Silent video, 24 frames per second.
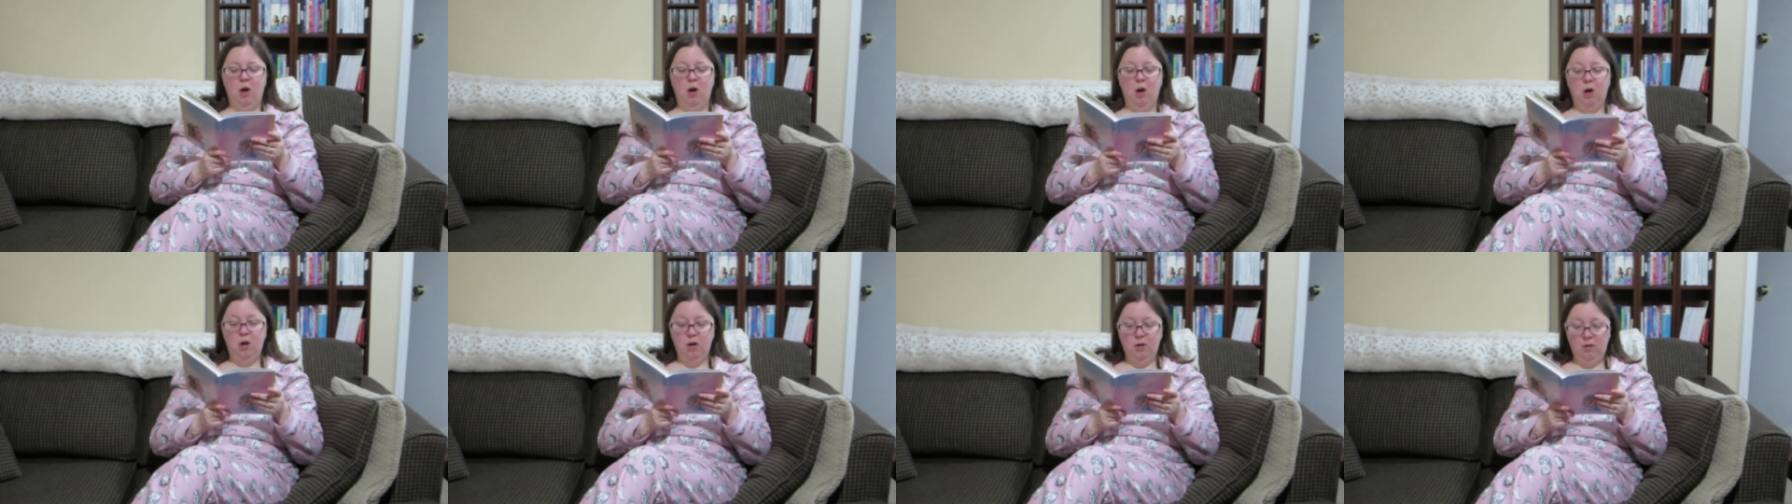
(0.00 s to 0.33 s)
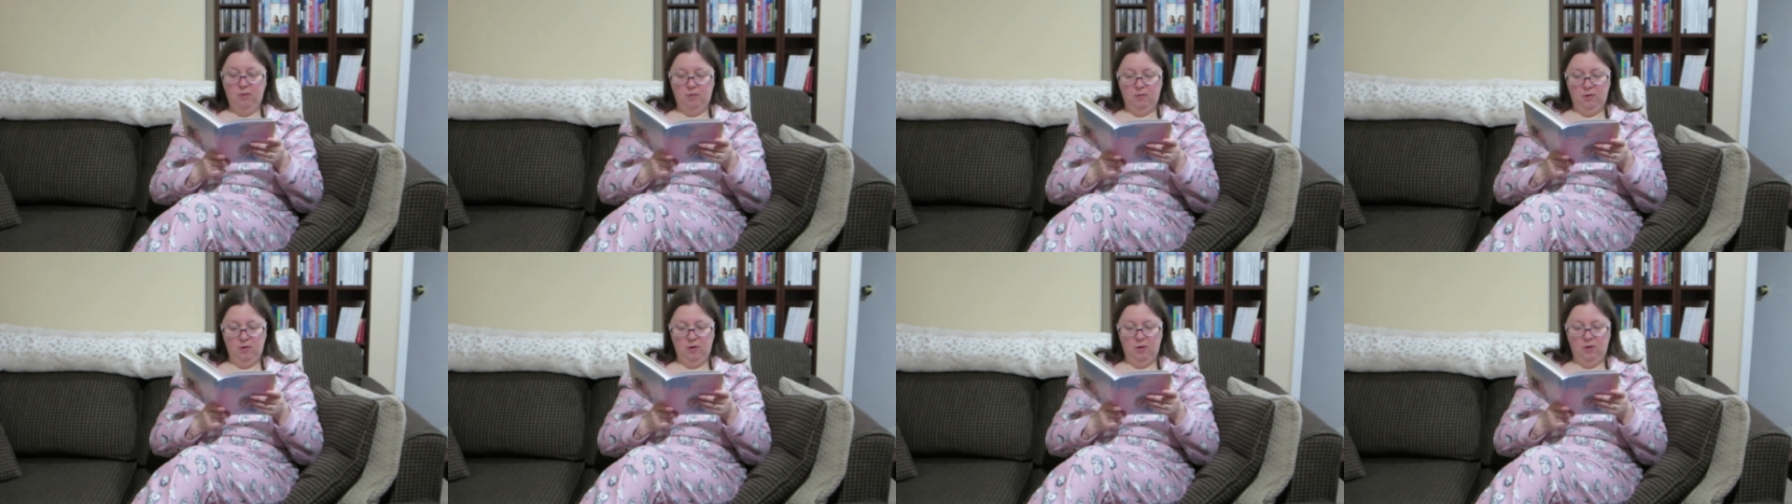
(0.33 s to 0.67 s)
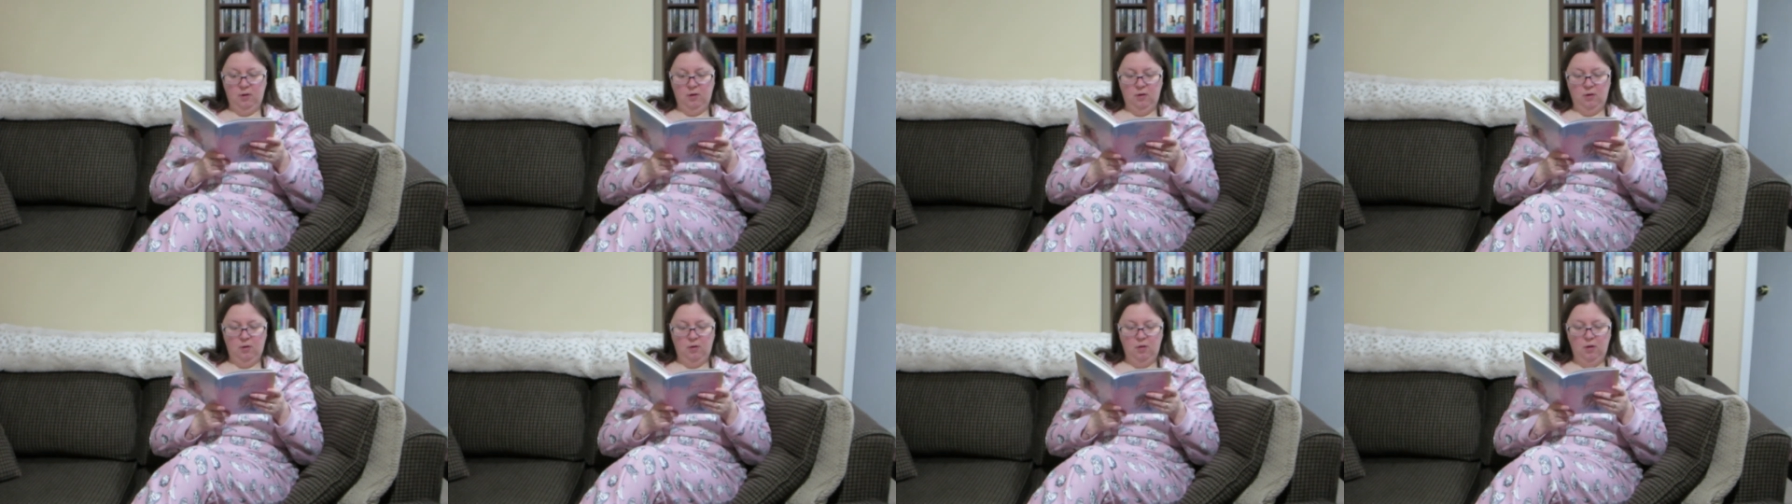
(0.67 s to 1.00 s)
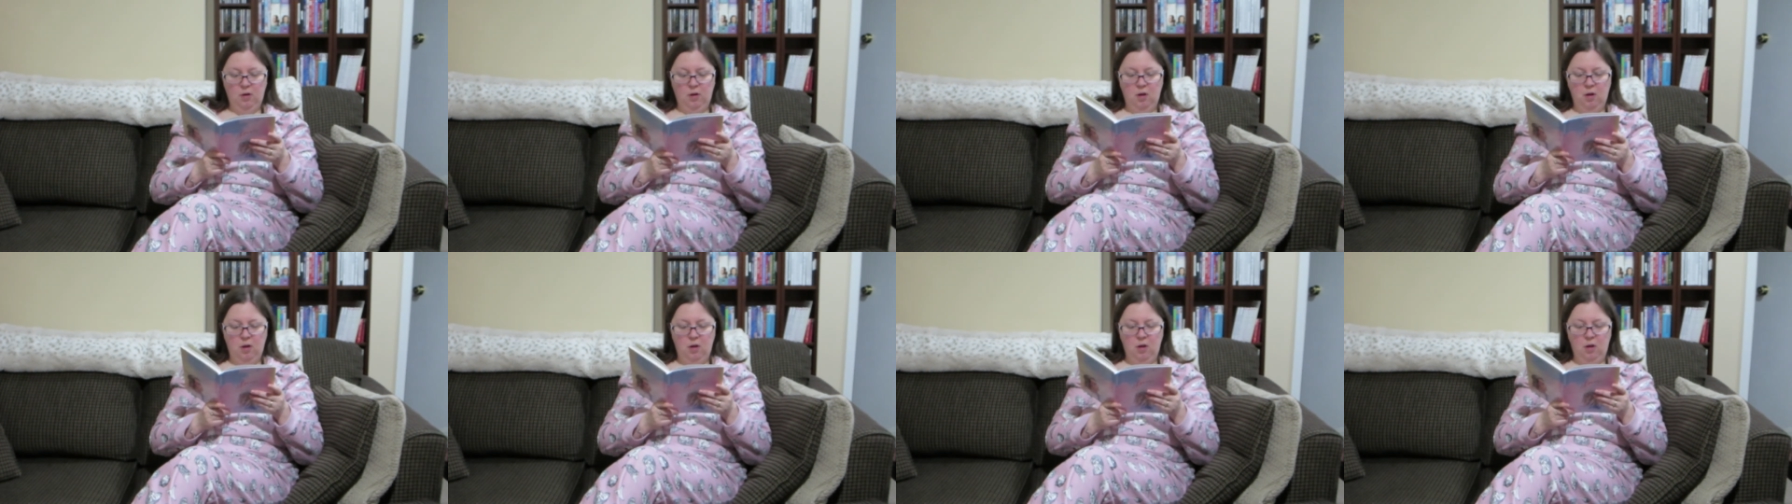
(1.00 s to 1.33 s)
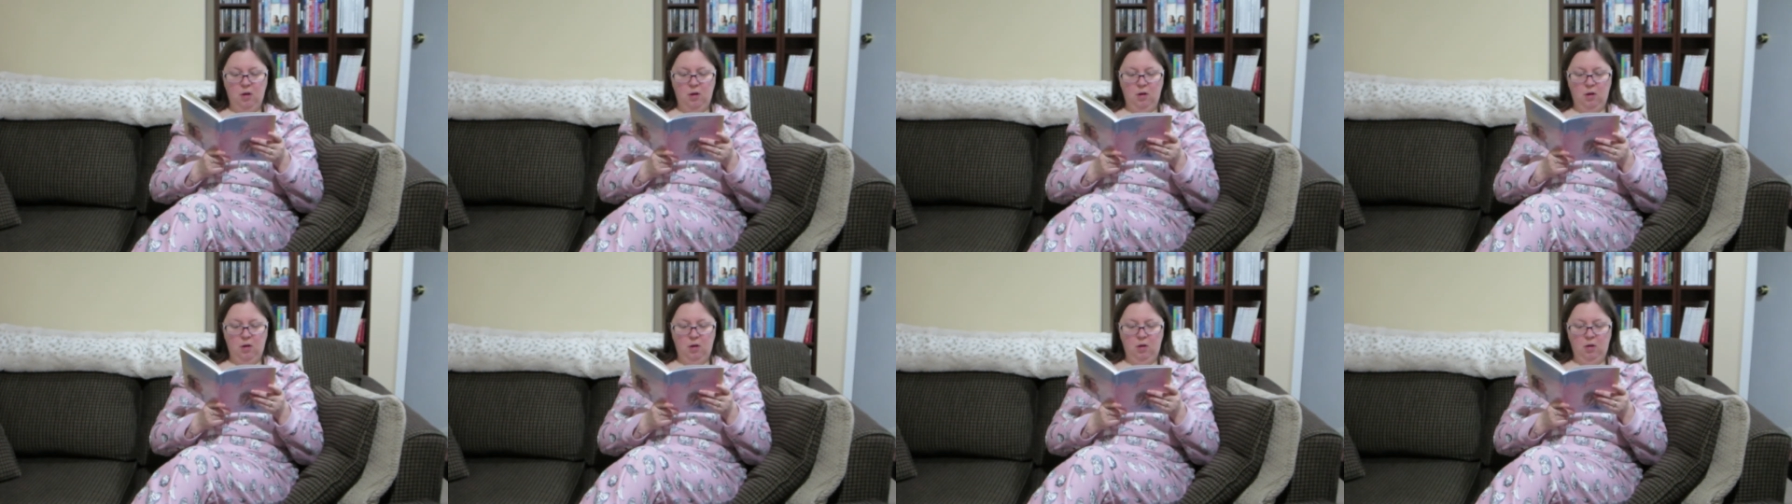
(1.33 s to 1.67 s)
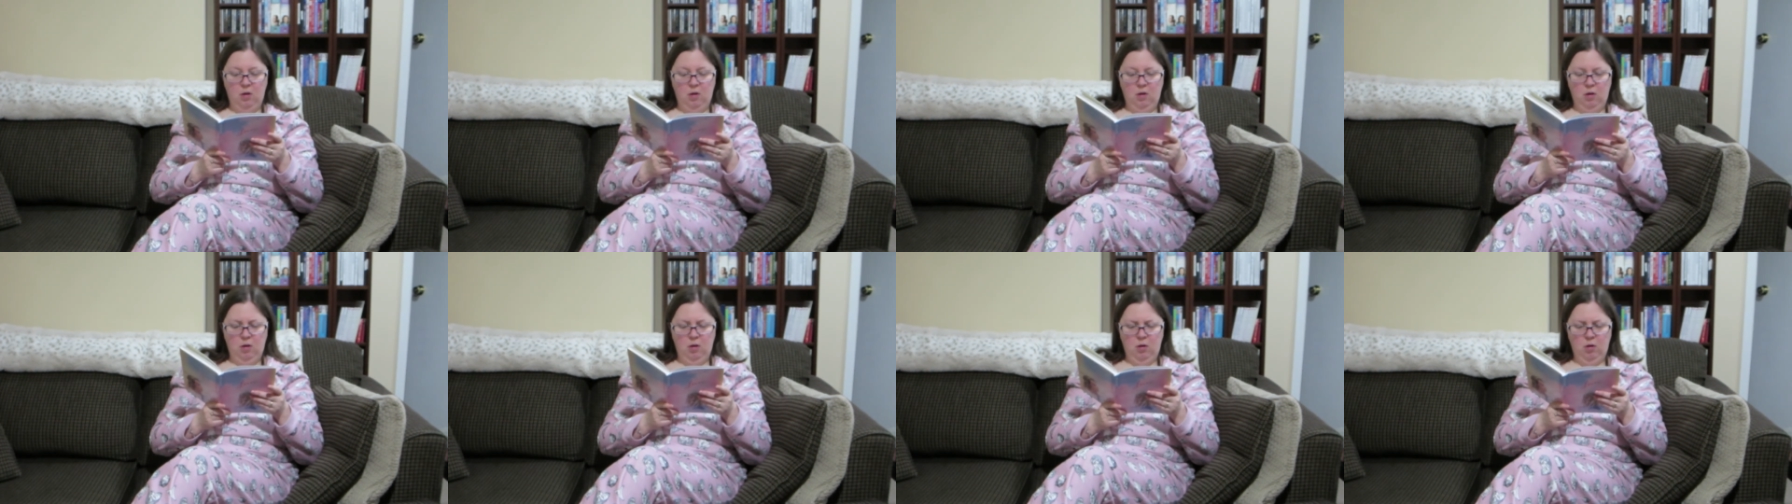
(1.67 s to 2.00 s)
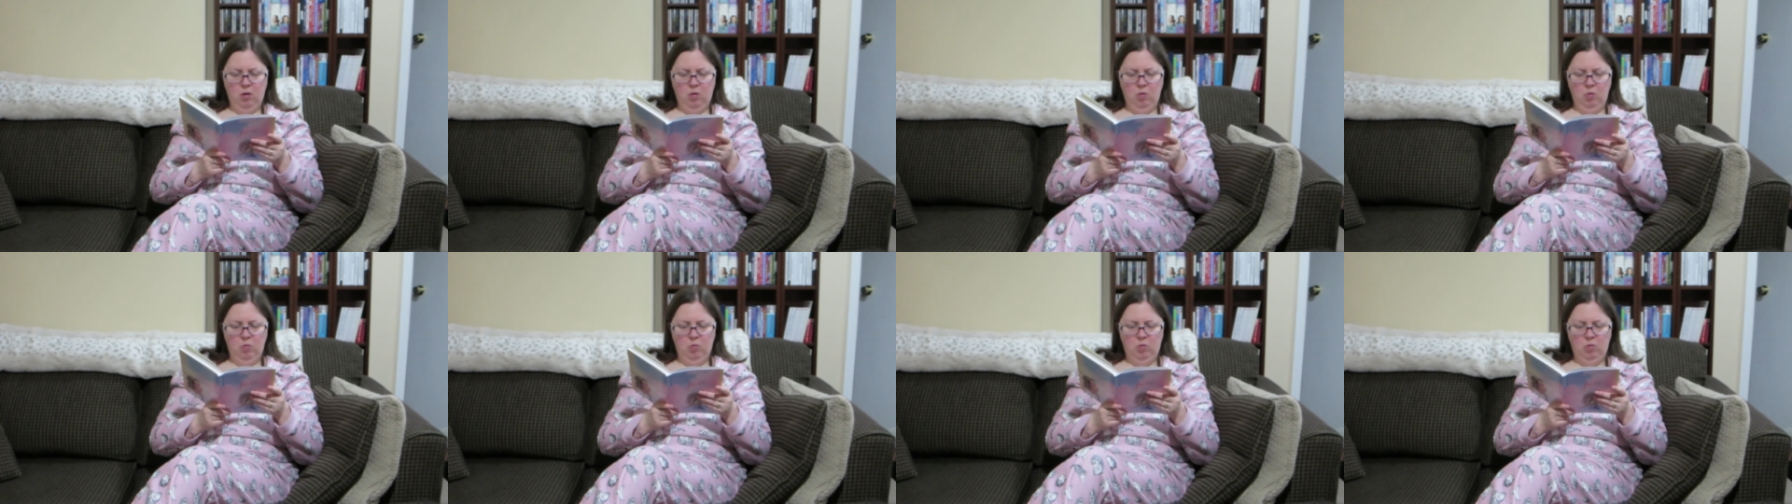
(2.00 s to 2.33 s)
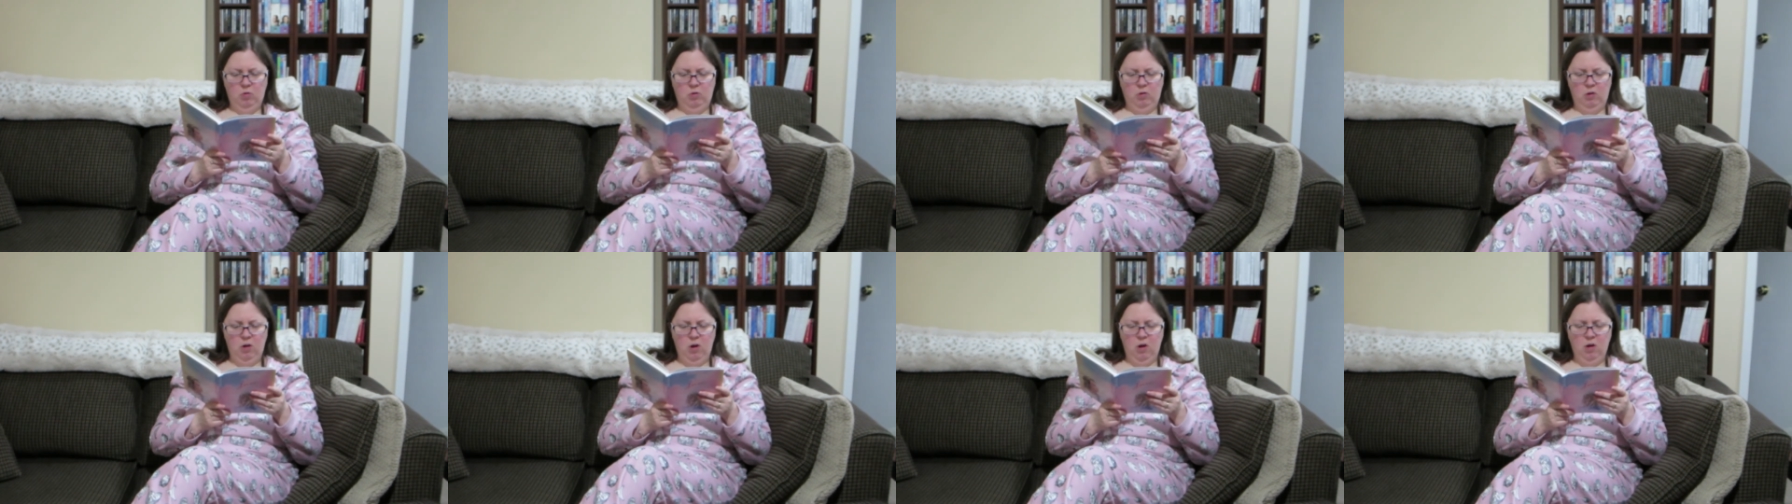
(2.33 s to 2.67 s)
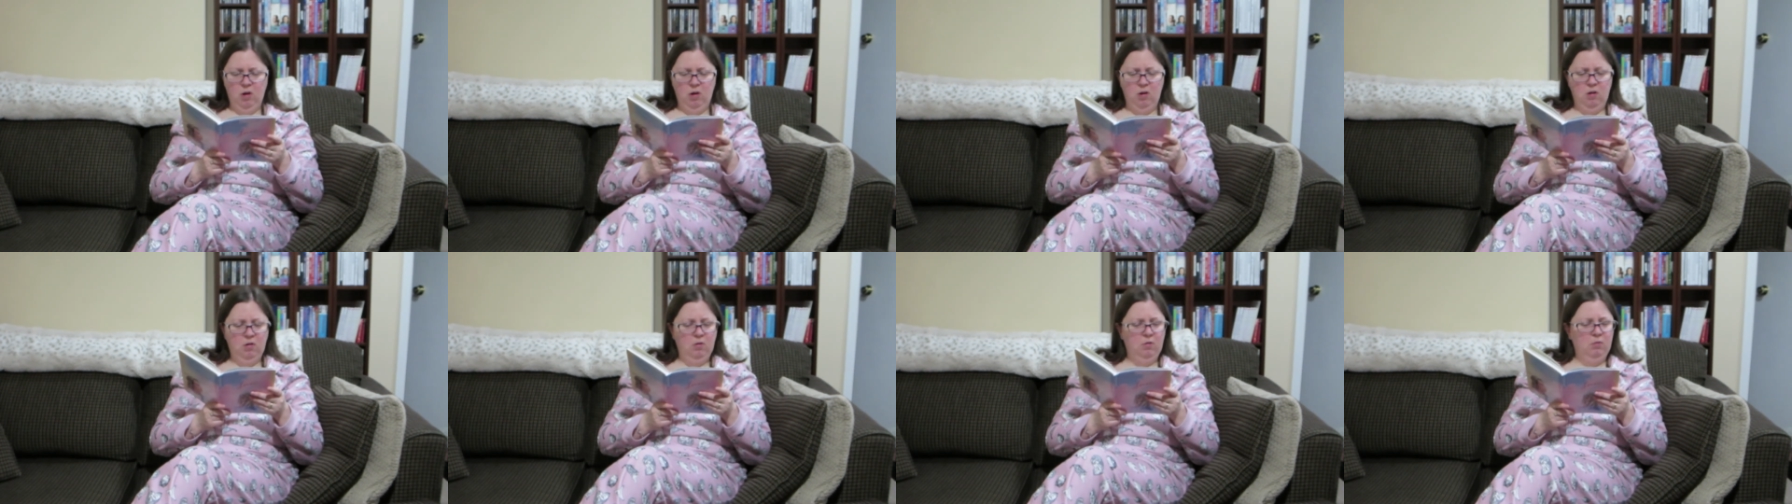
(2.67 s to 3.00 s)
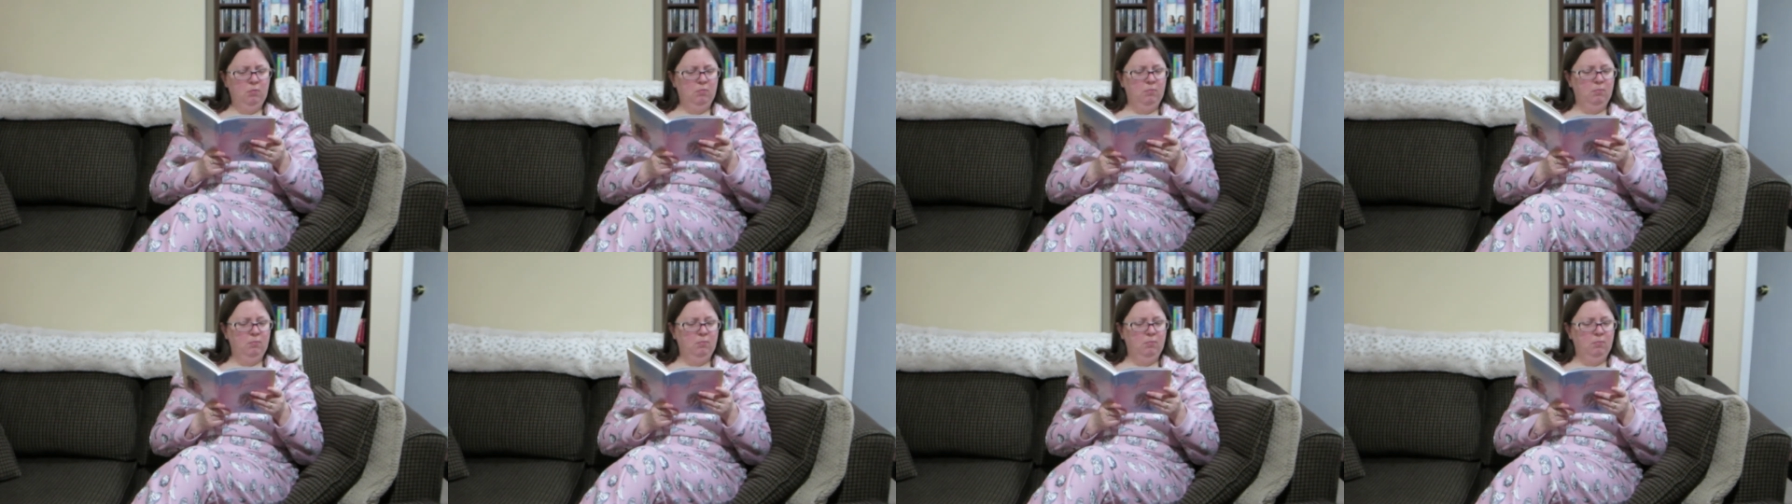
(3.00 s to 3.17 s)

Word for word: Ogden, Utah.